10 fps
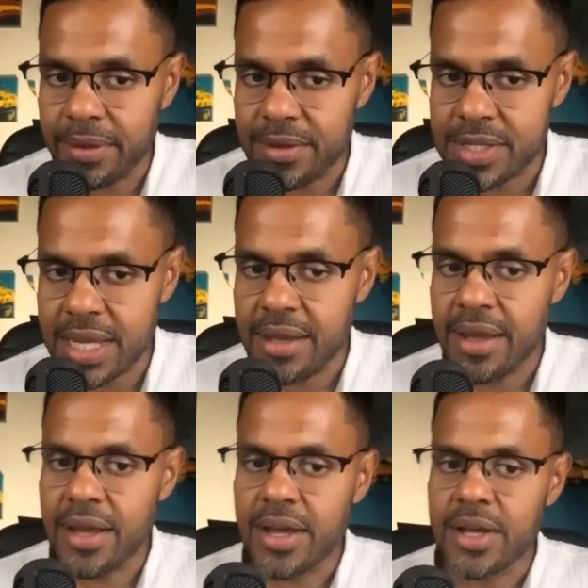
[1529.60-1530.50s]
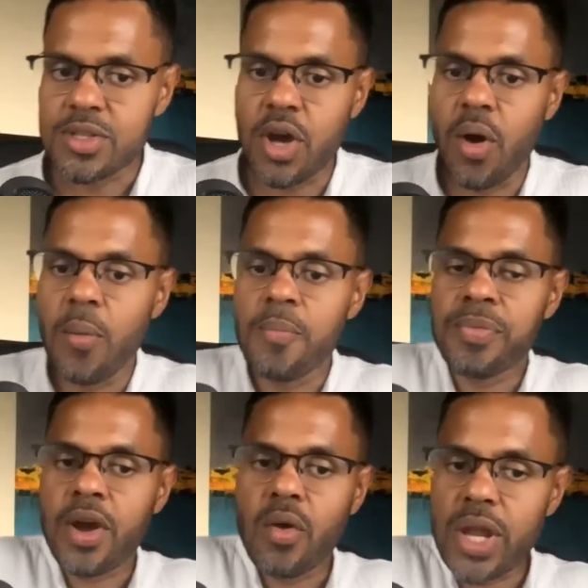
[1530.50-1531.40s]
You see, so
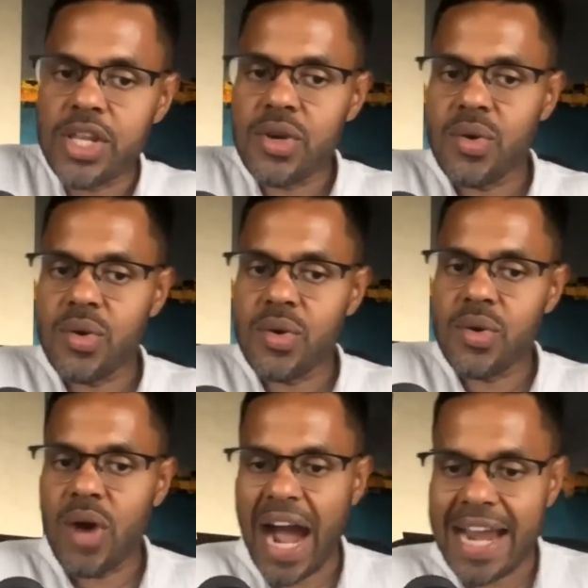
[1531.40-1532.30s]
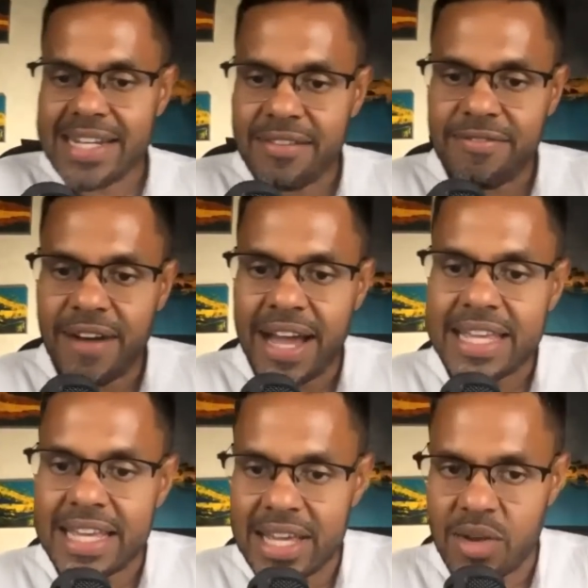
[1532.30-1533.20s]
when you identify
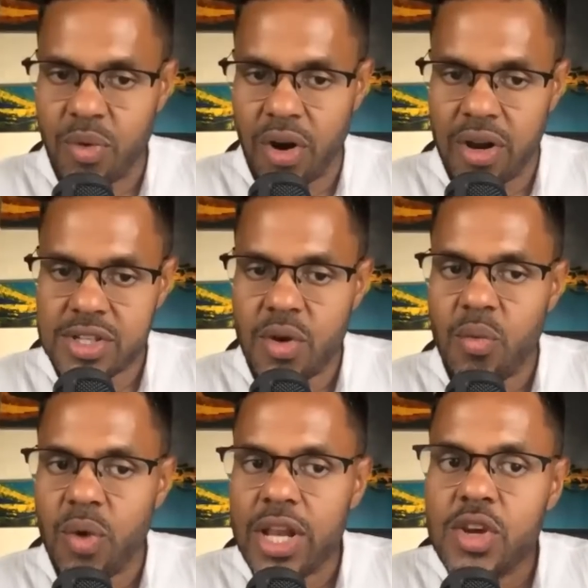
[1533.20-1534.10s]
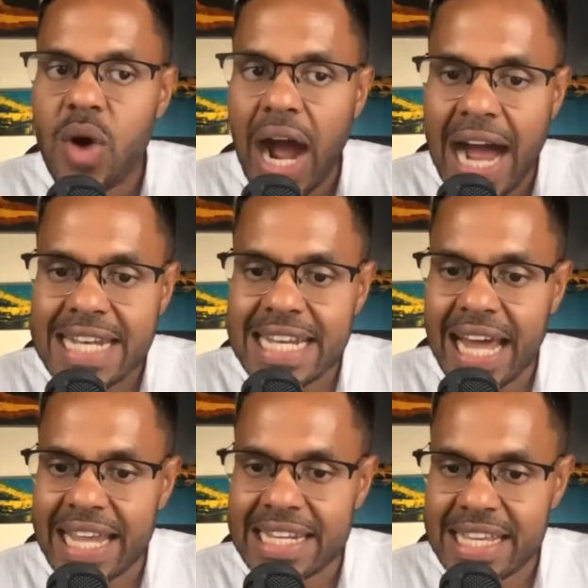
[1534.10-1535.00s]
keywords, when you
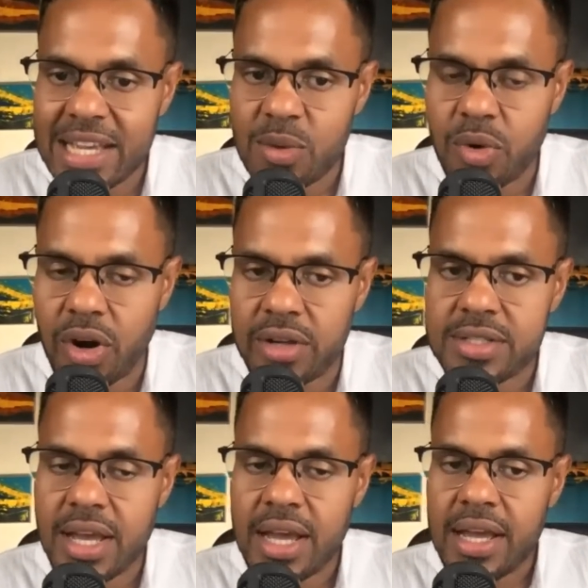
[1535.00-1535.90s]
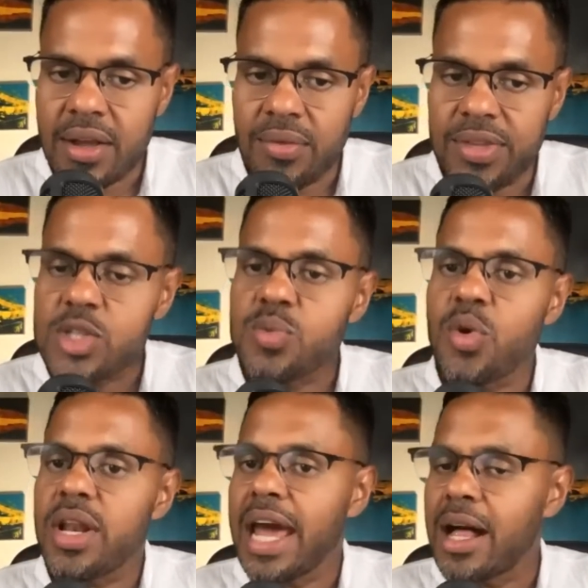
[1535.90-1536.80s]
underline keywords, this
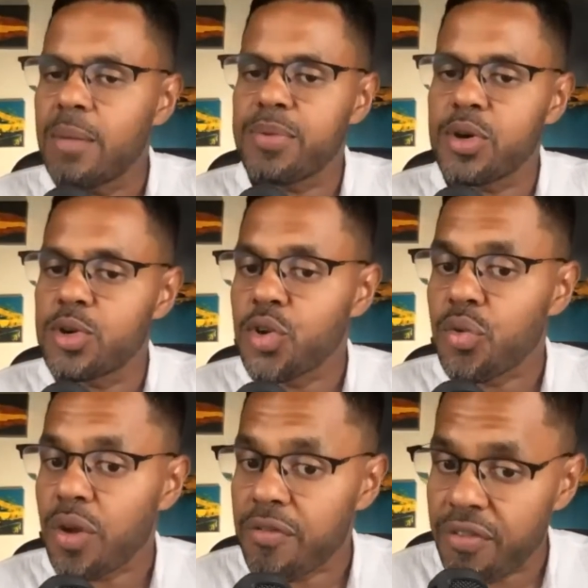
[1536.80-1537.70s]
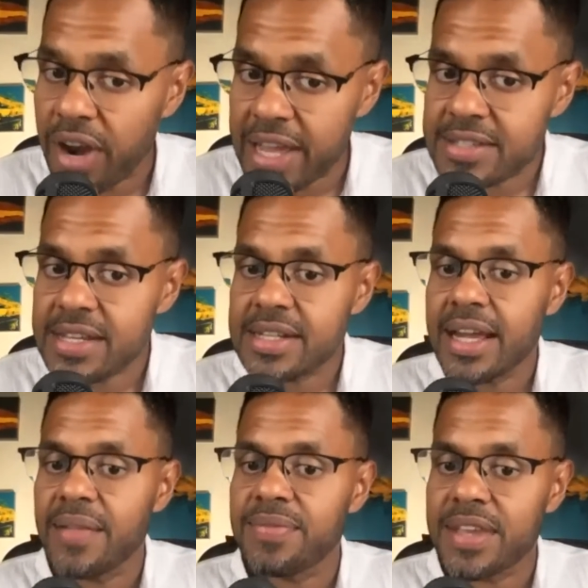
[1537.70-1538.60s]
would help you to rephrase it
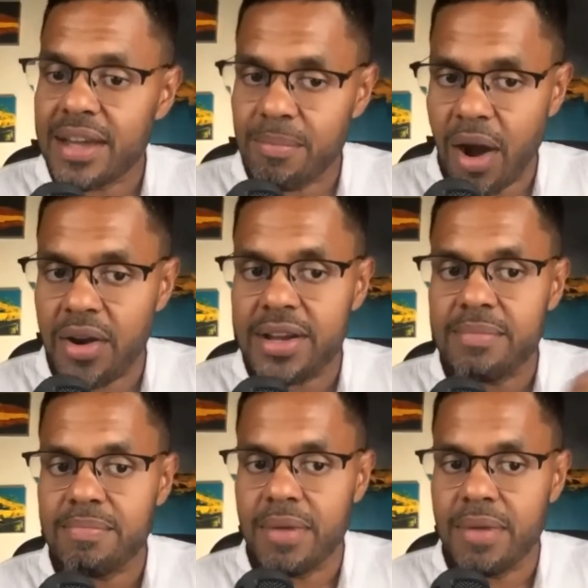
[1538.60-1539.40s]
and think about it